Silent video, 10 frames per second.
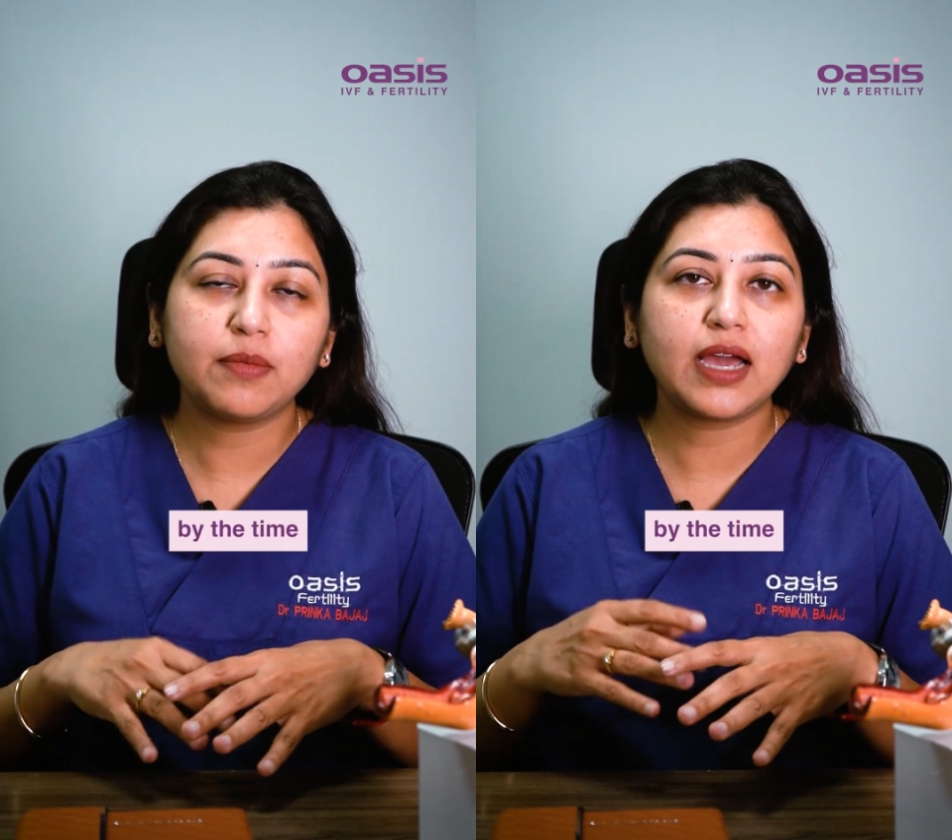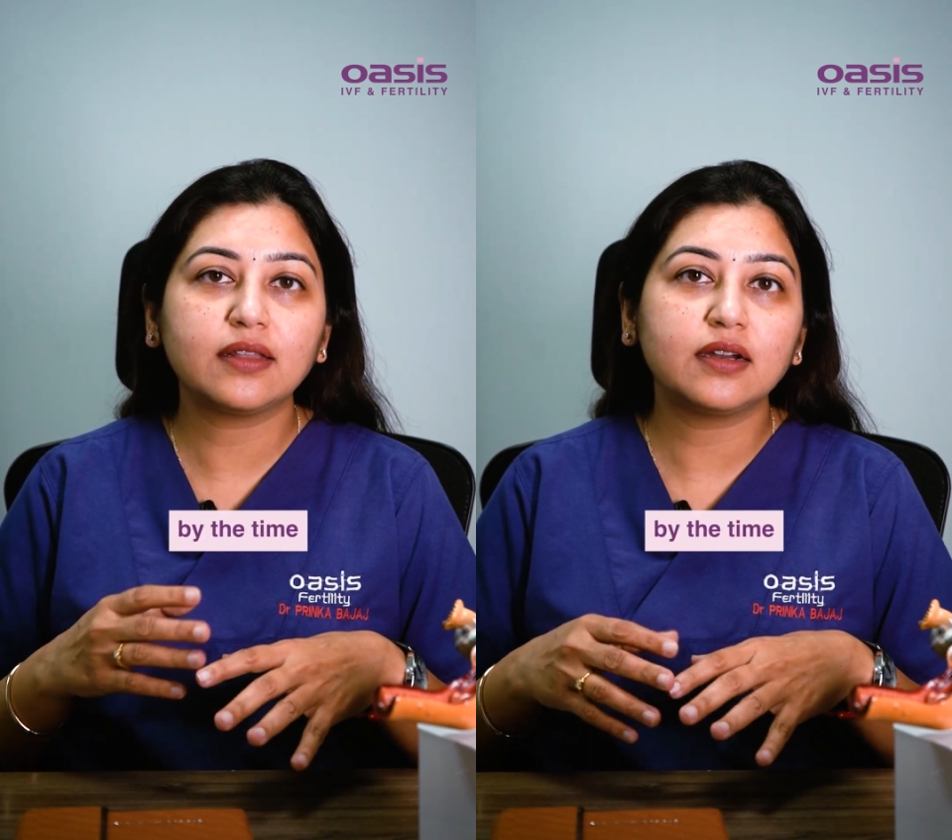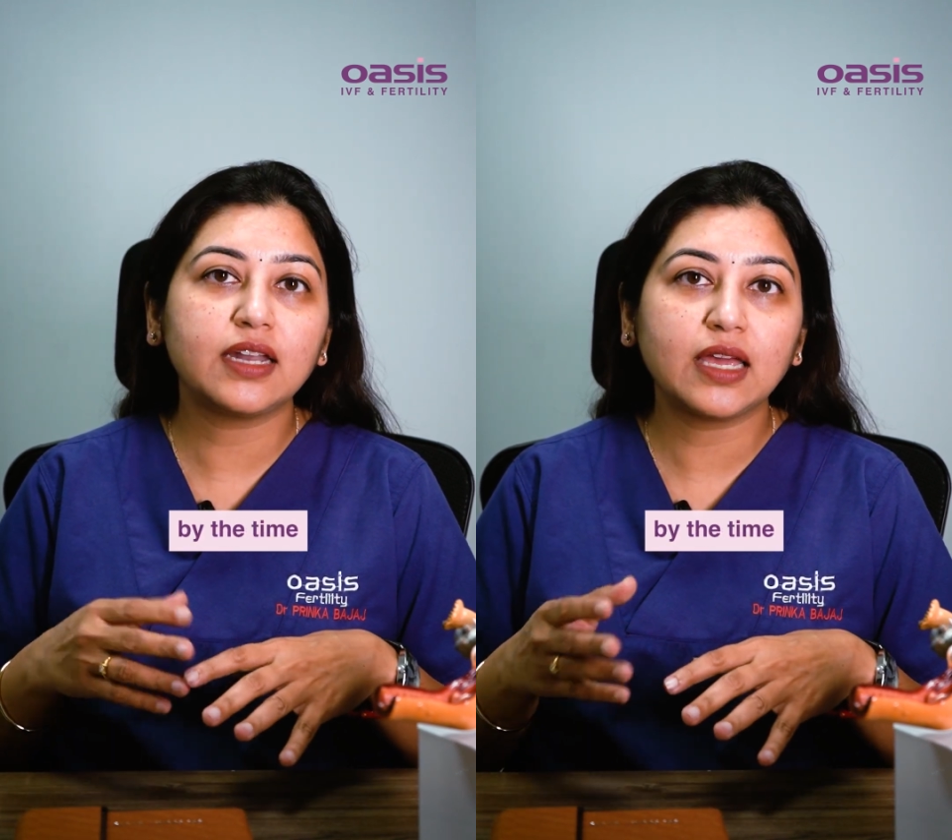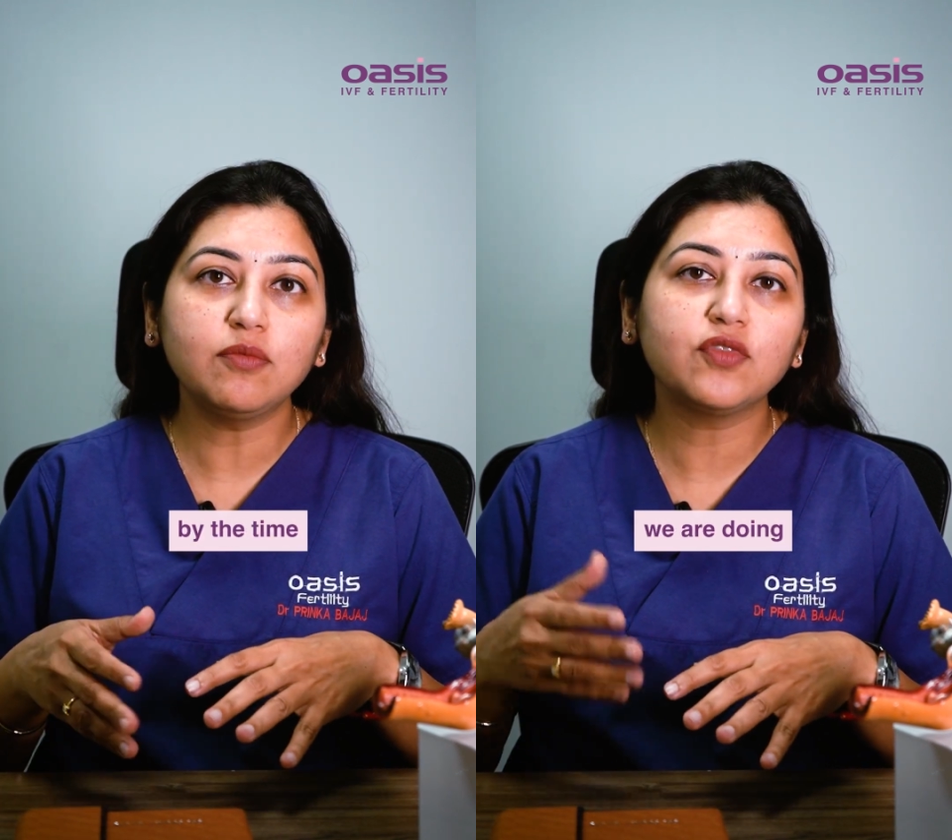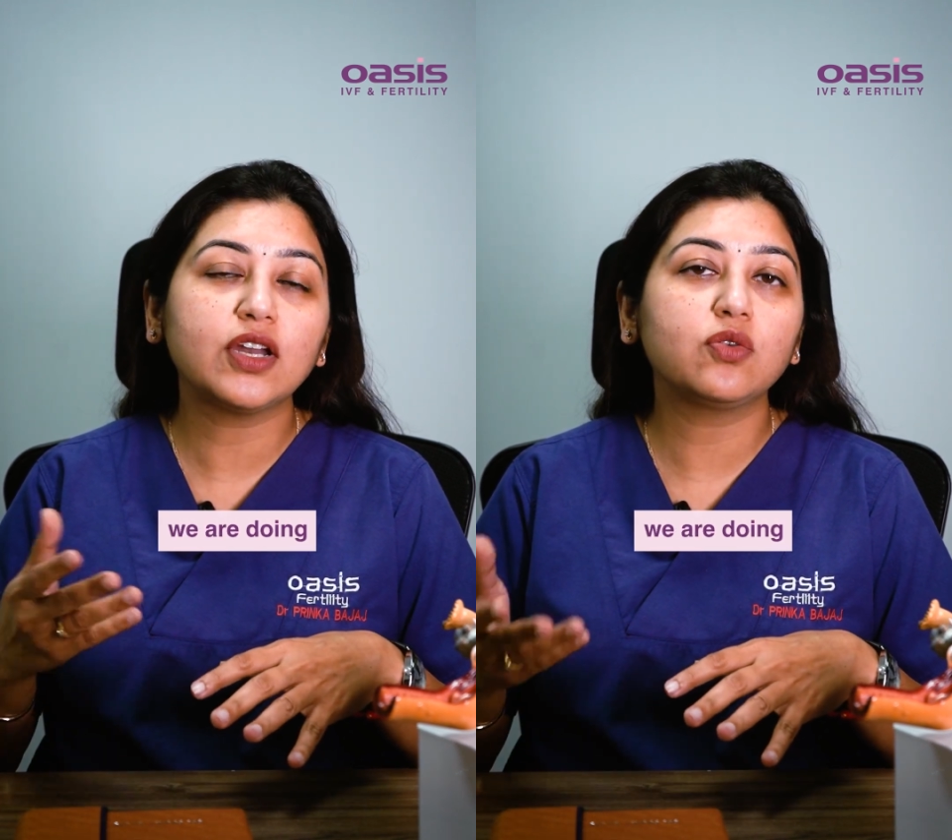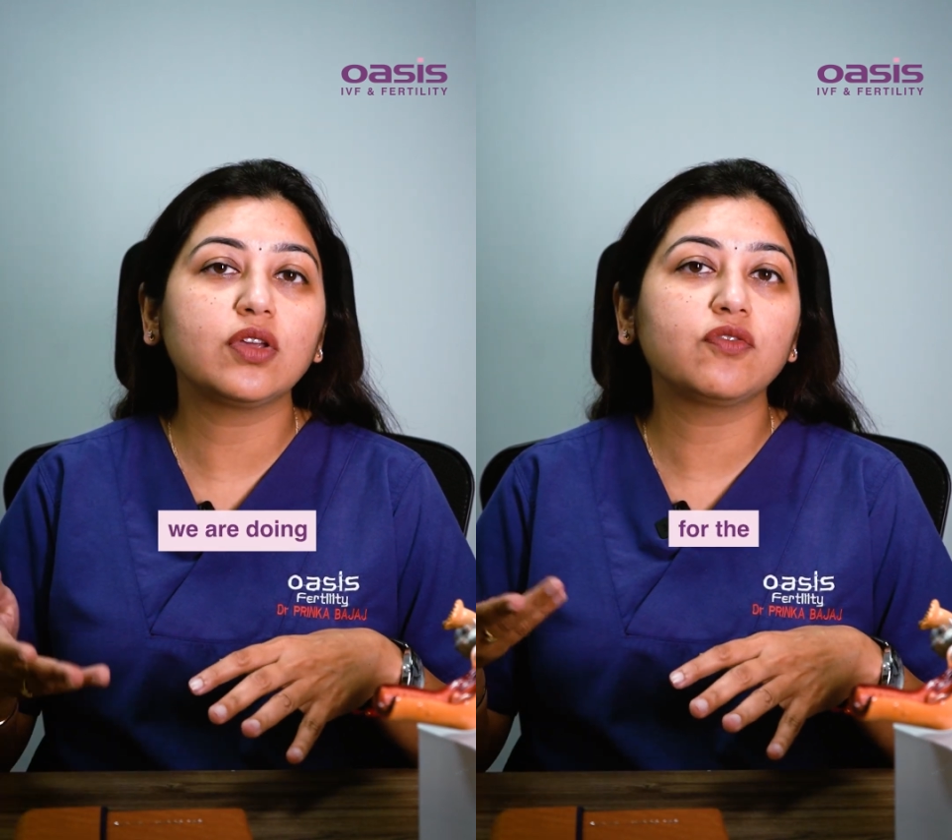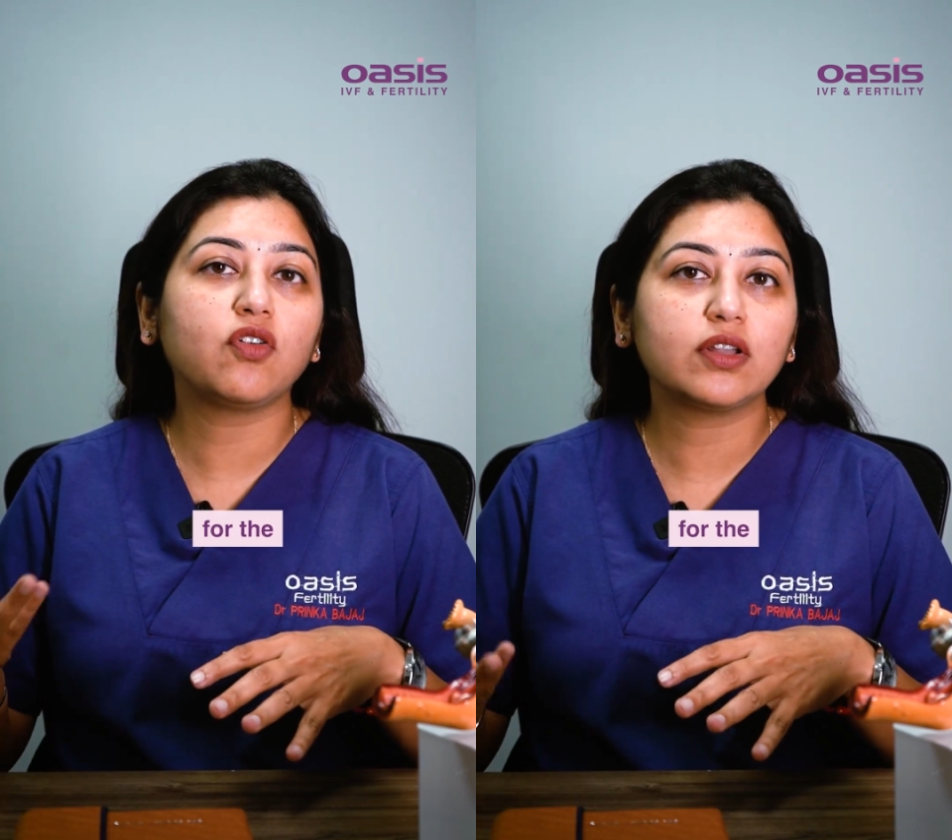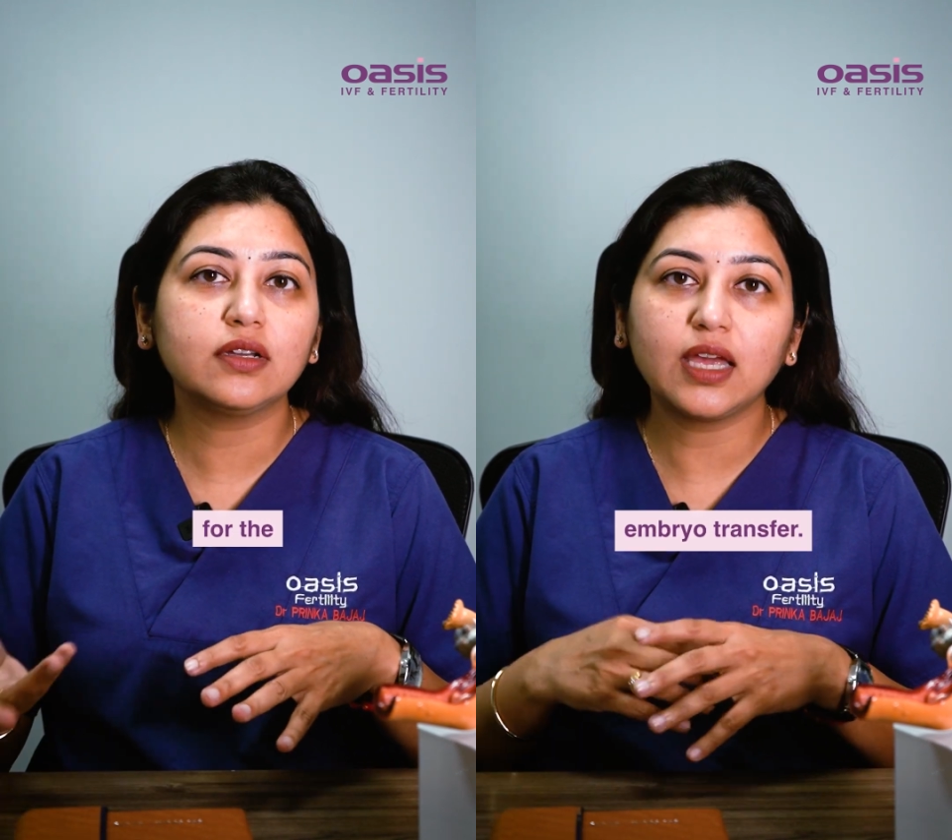by the time we are doing
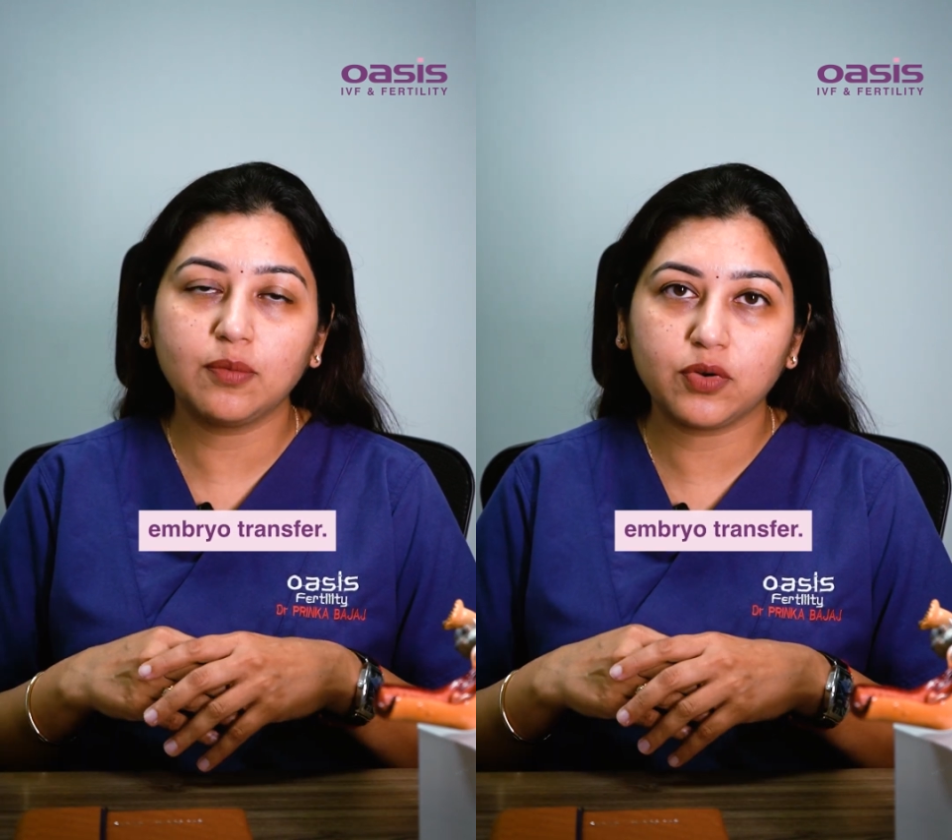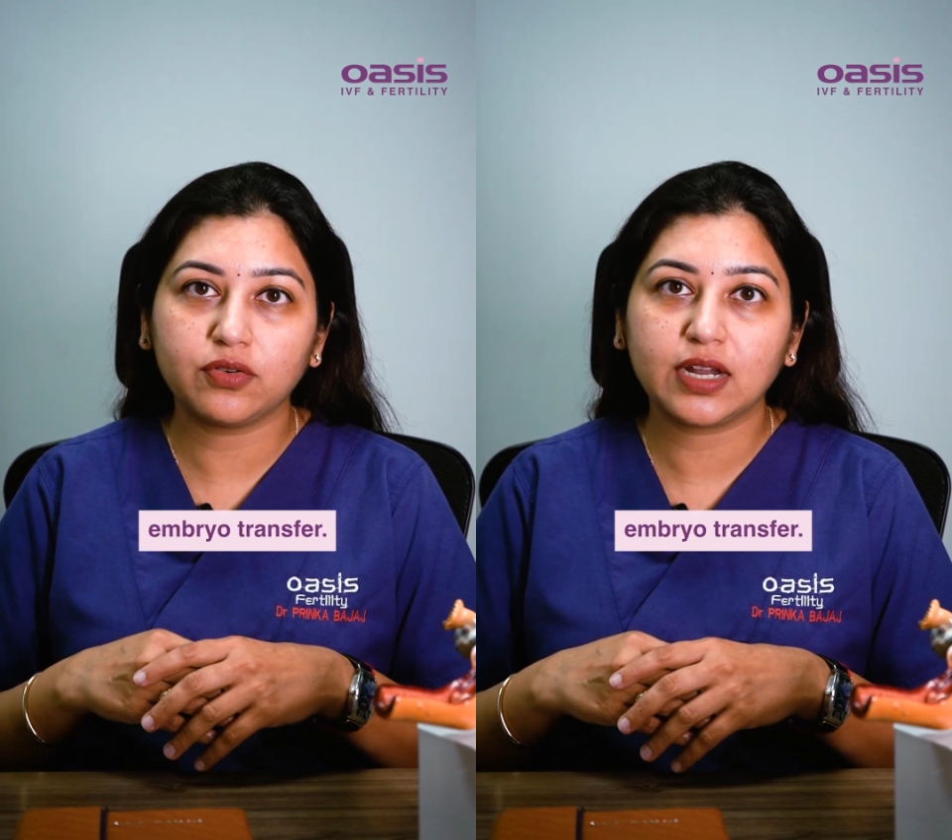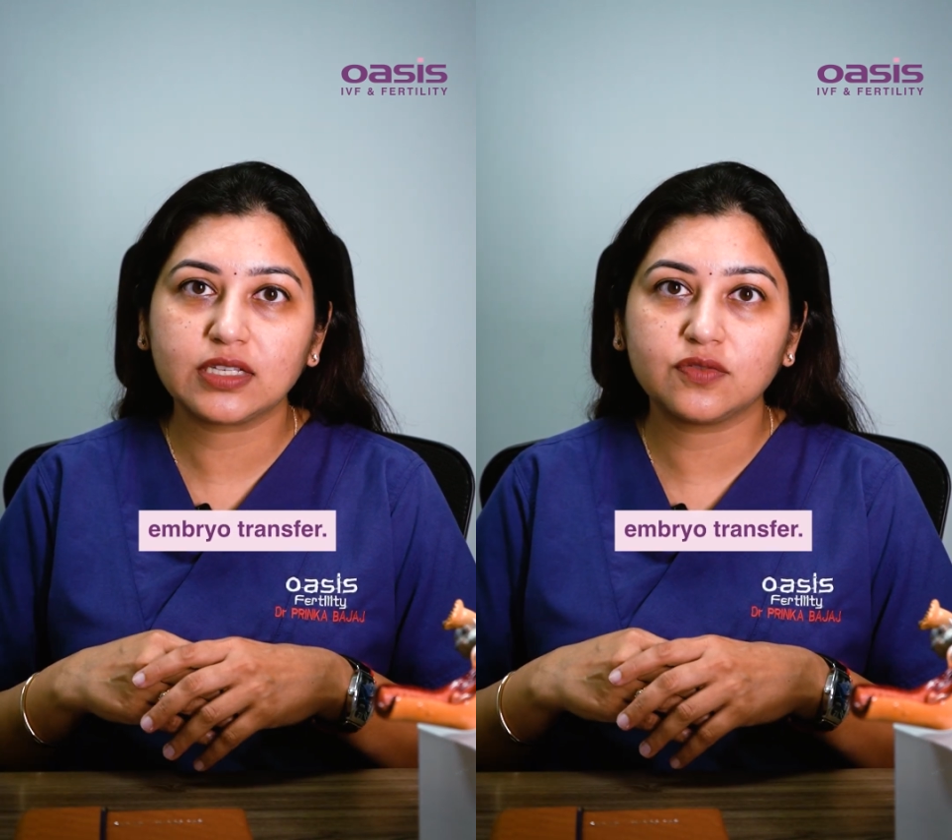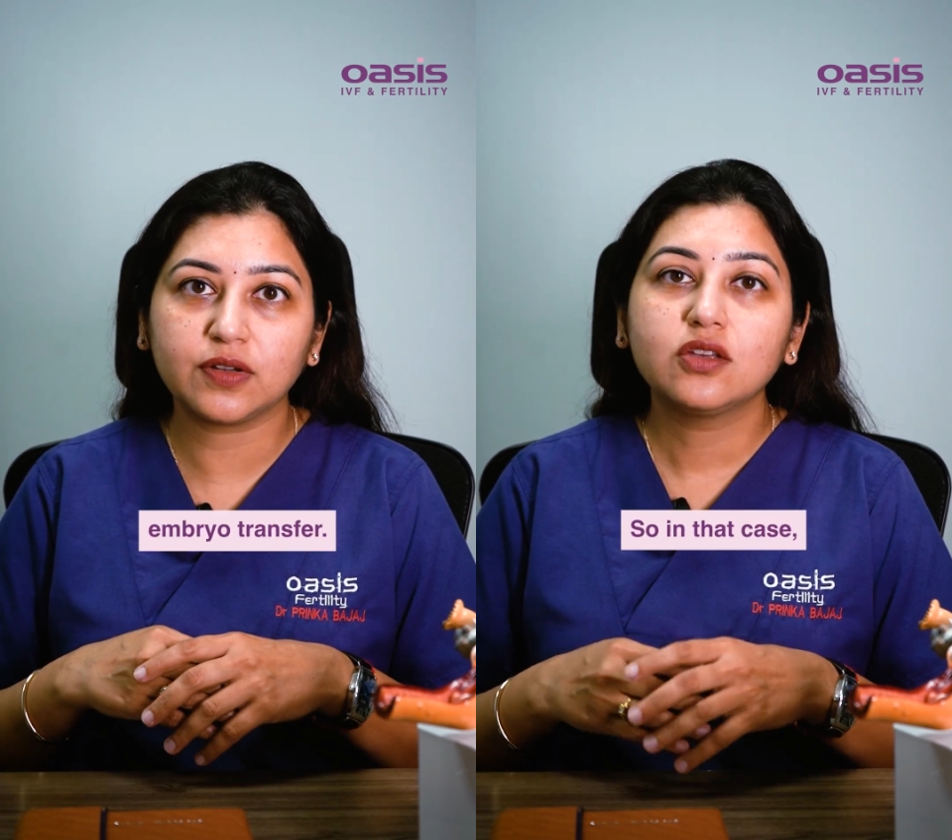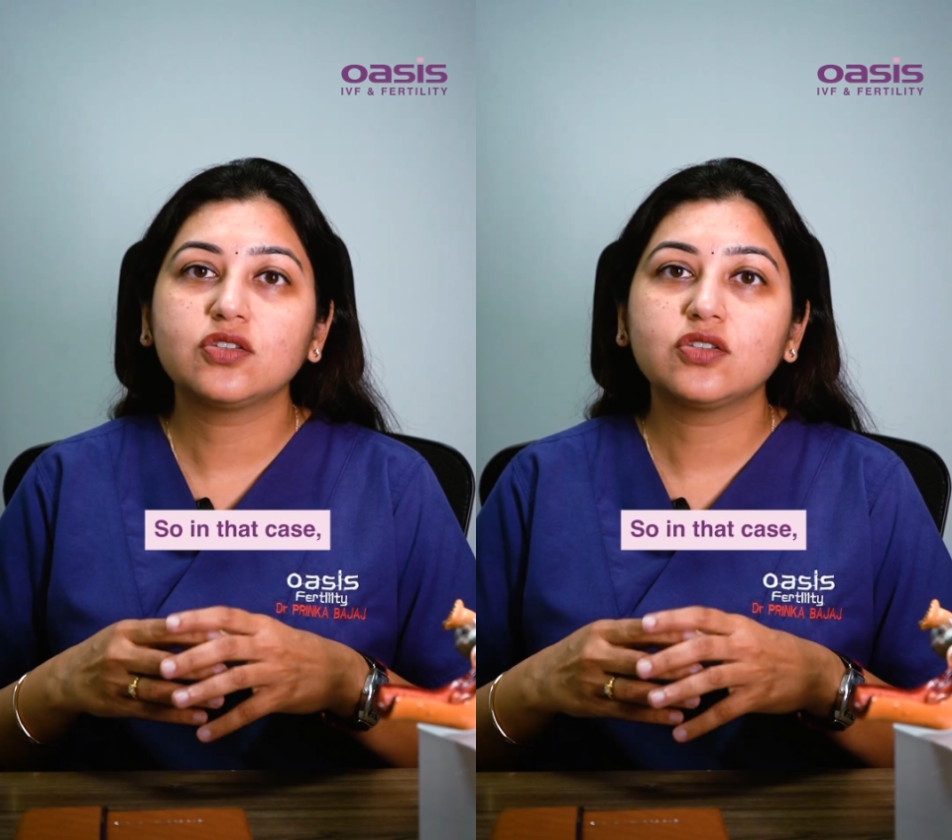for the embryo transfer.